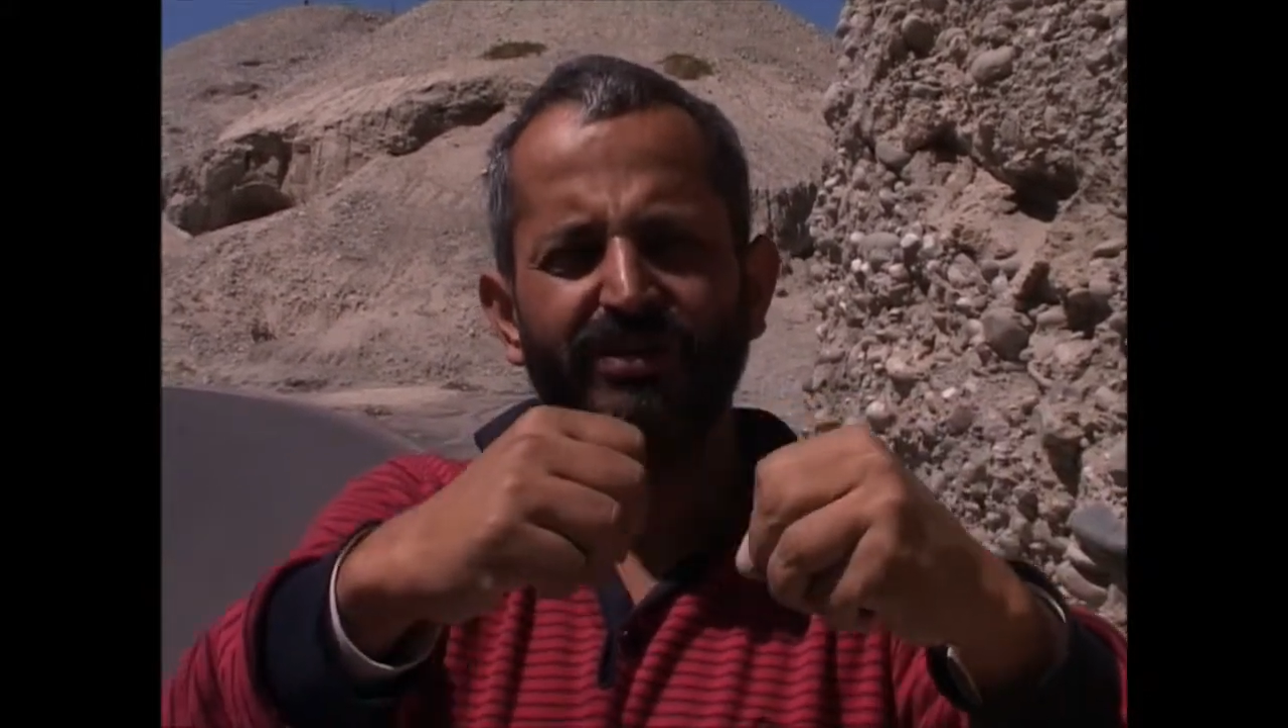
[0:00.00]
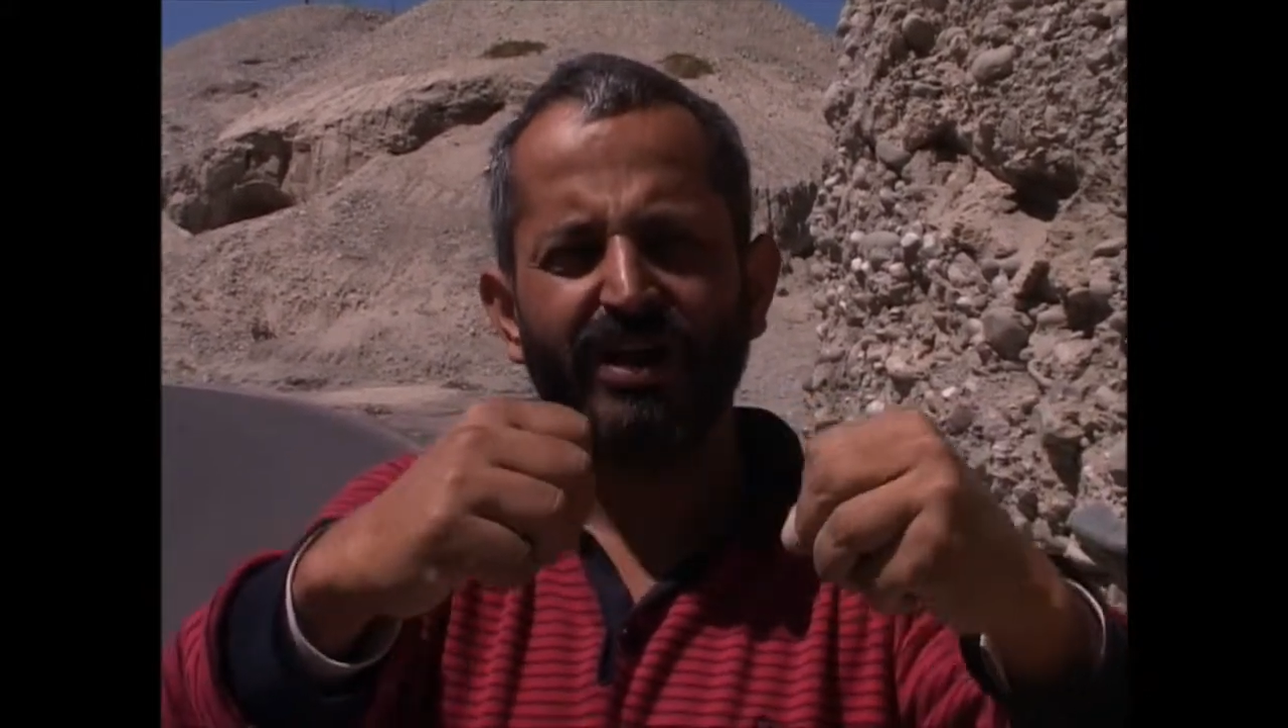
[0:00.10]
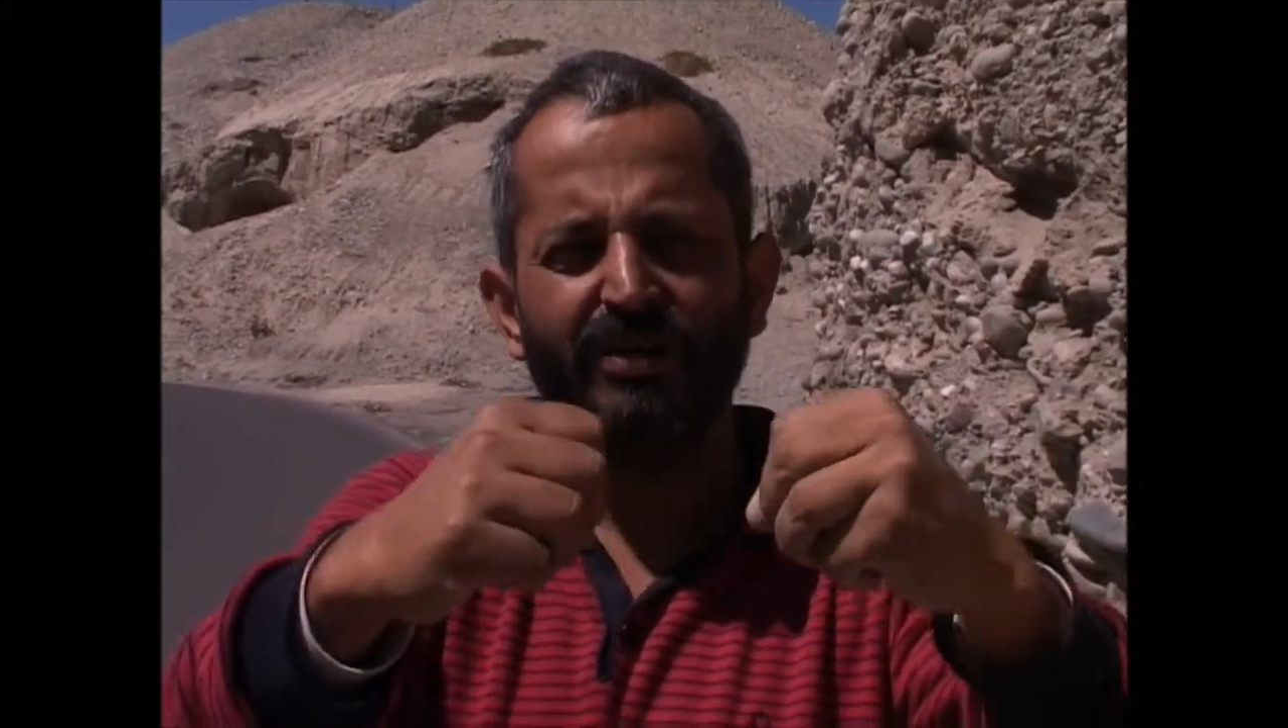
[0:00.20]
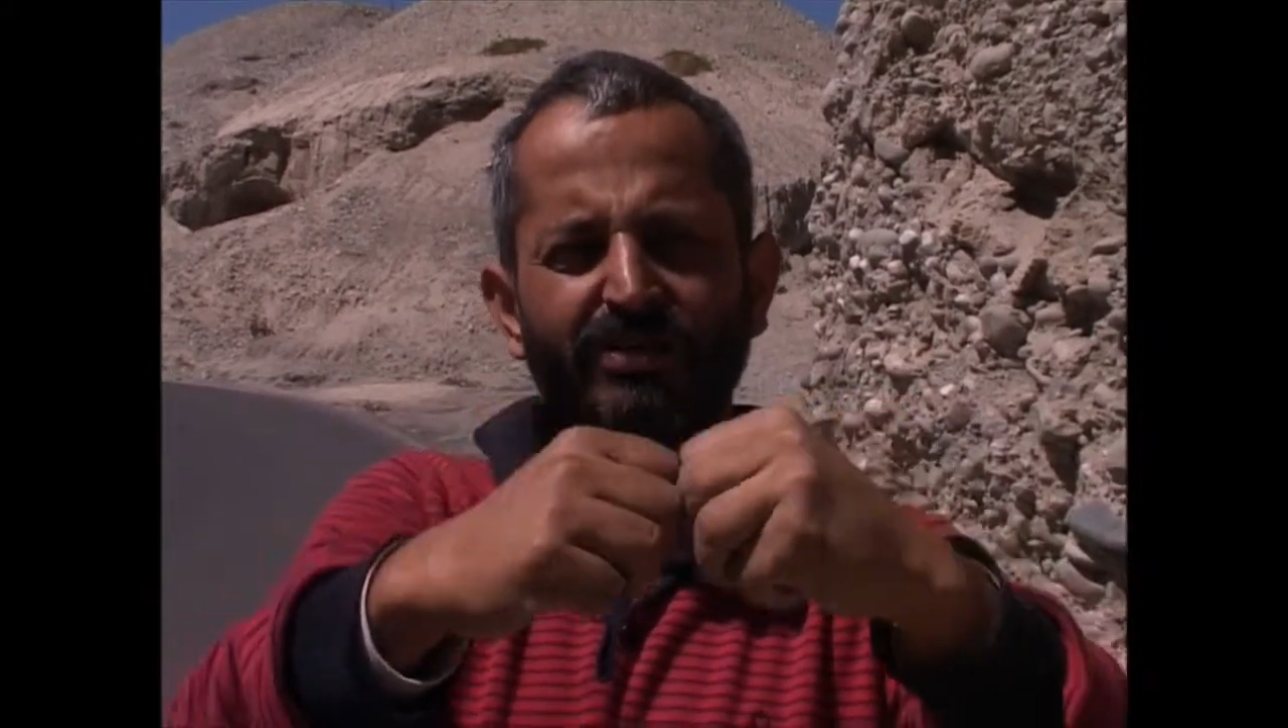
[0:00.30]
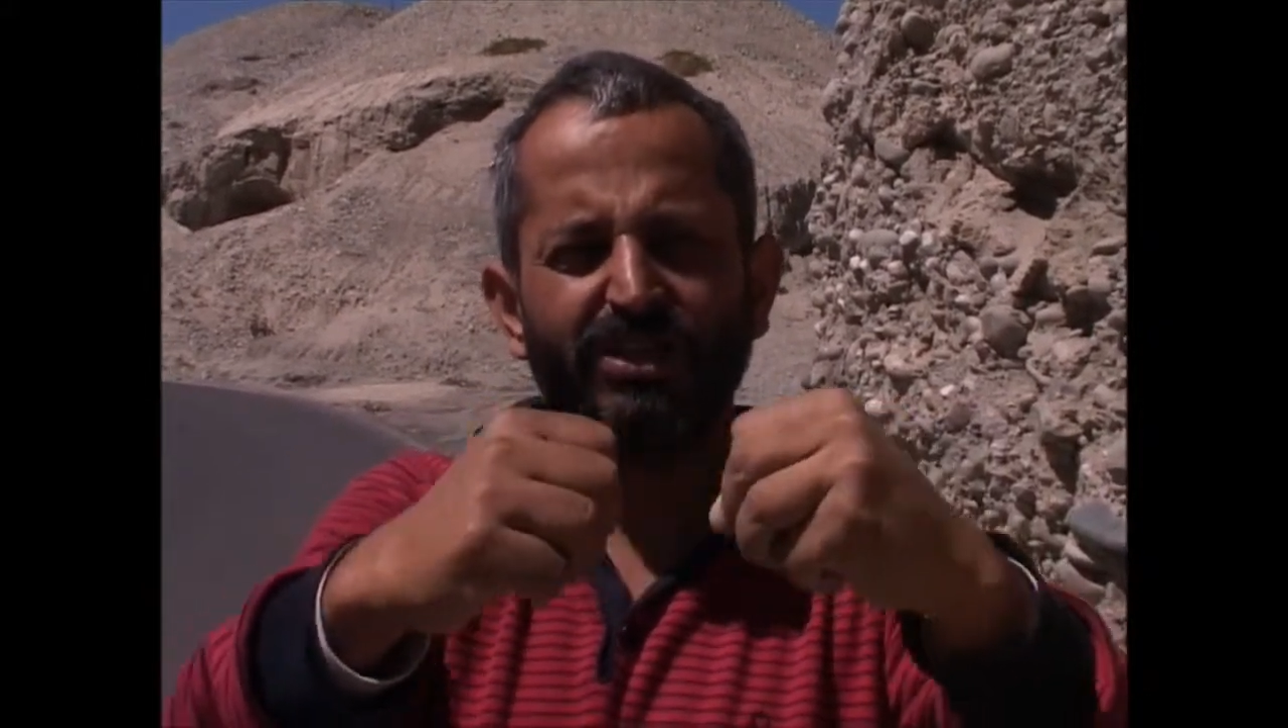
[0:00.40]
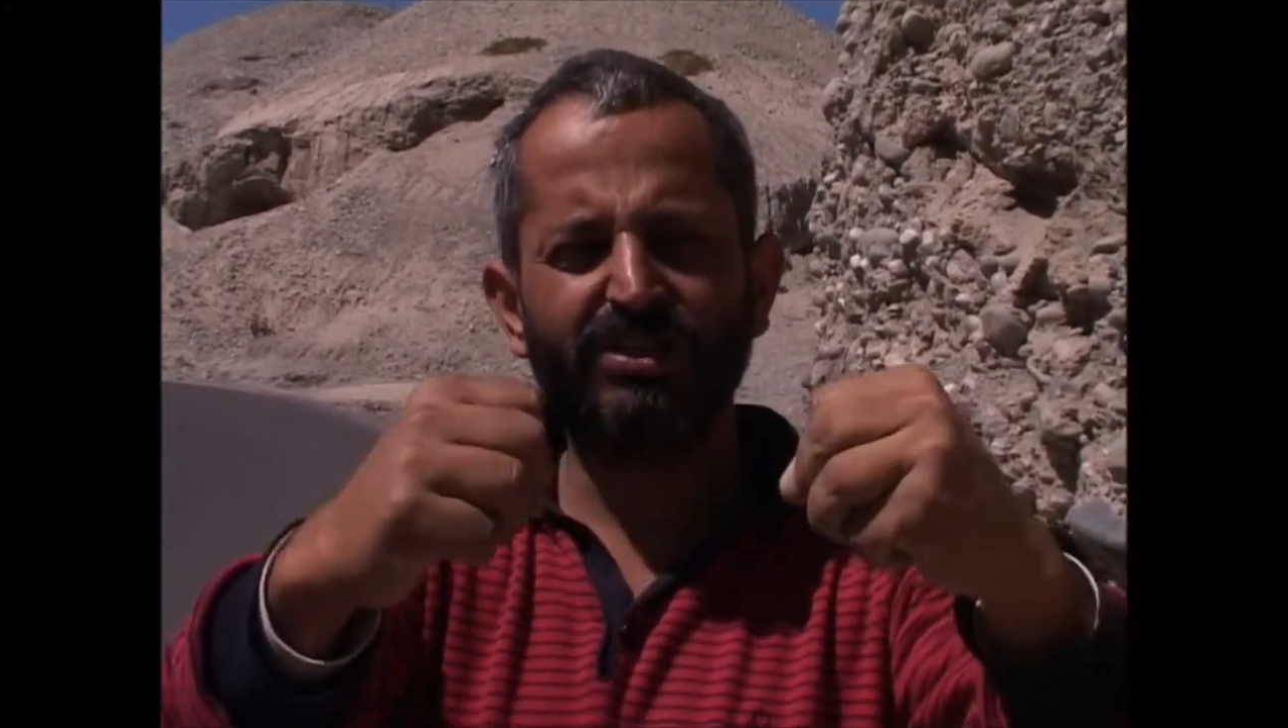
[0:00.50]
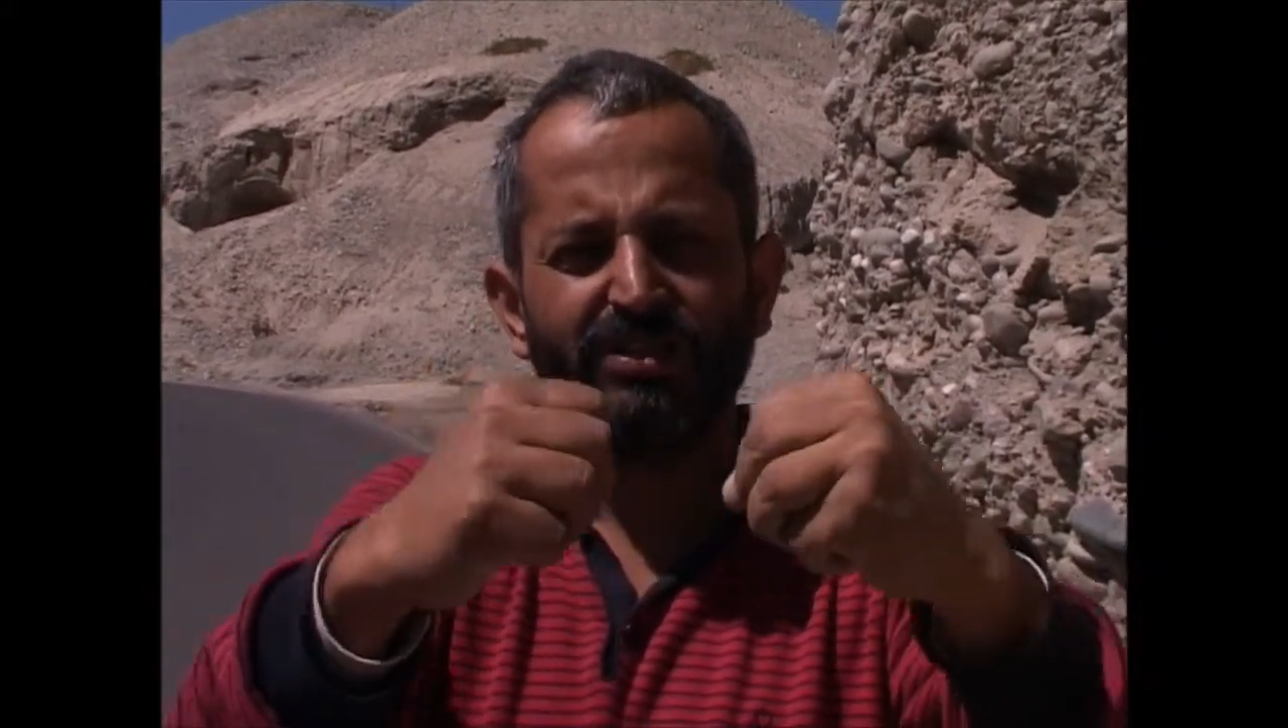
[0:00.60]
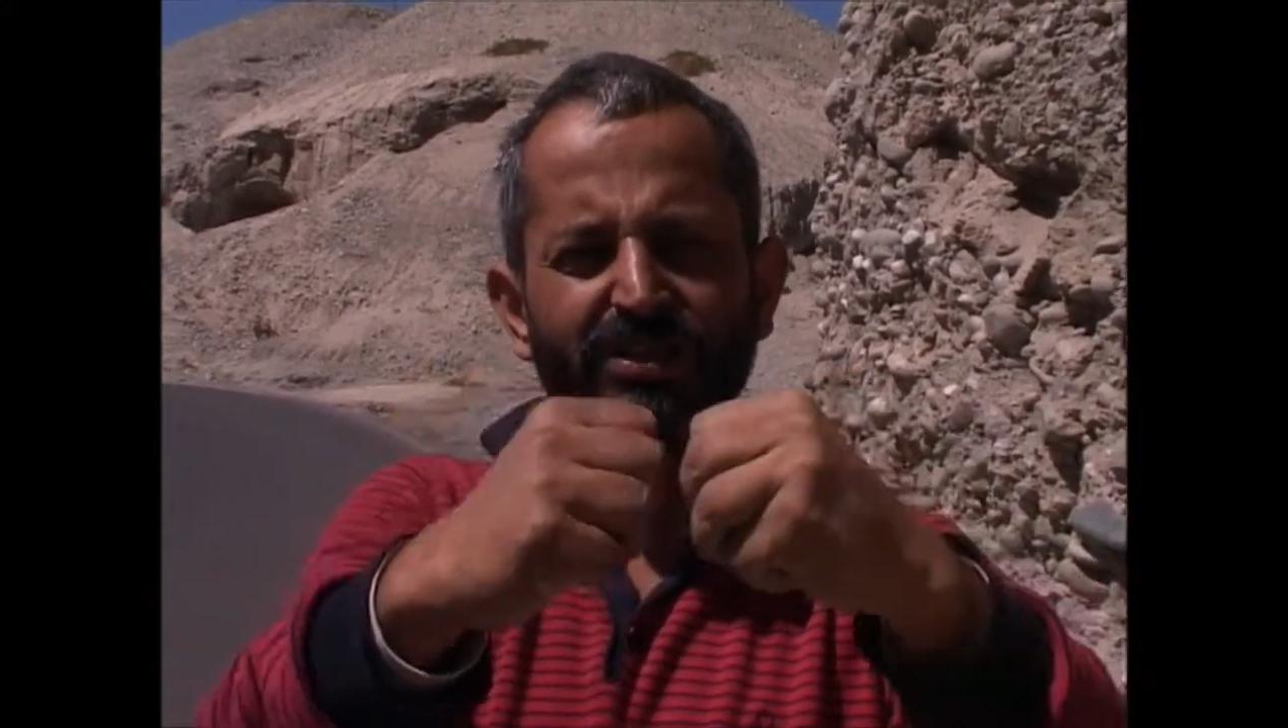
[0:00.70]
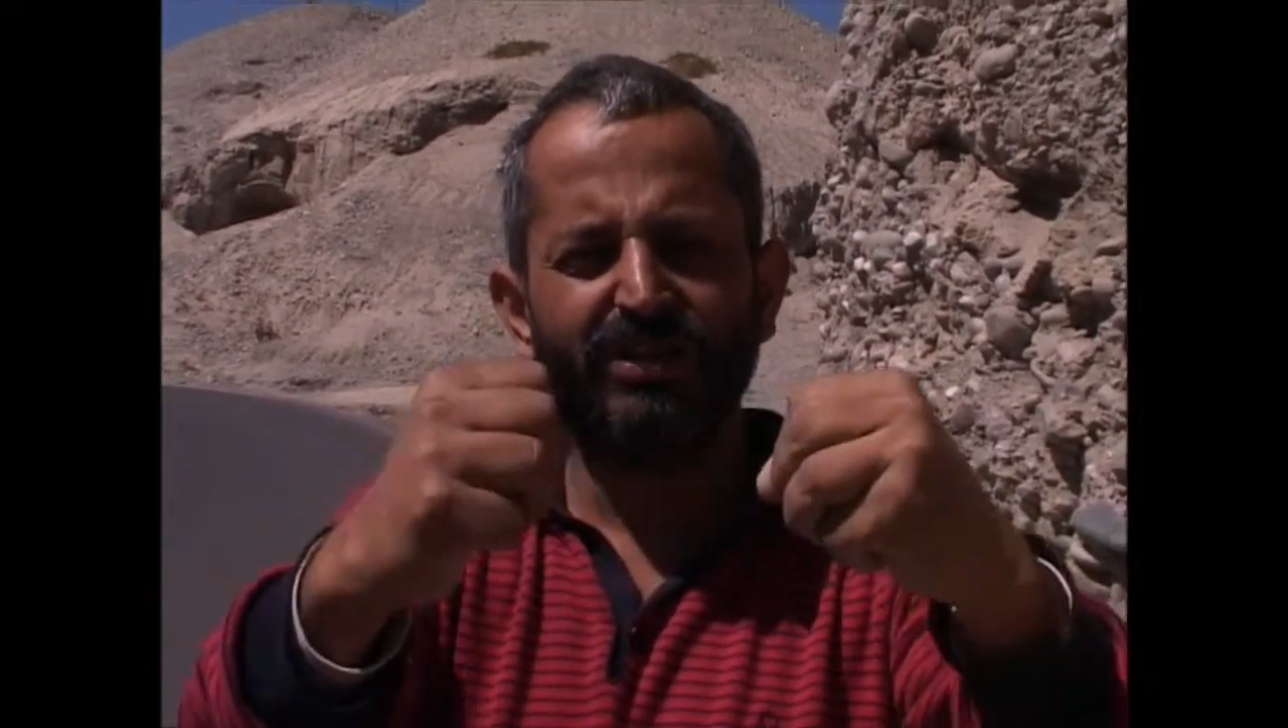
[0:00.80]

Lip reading: and just